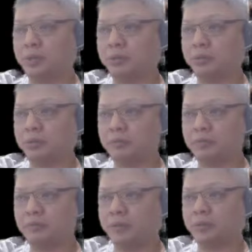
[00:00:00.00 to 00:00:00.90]
Black will
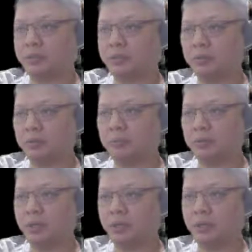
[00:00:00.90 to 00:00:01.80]
still be faster in
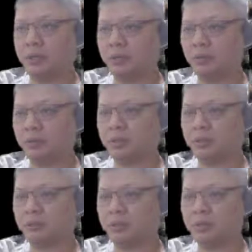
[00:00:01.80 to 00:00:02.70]
drawing blood,
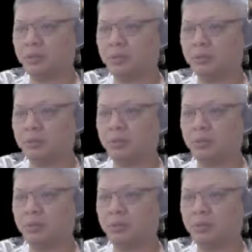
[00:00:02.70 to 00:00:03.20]
and as can be seen,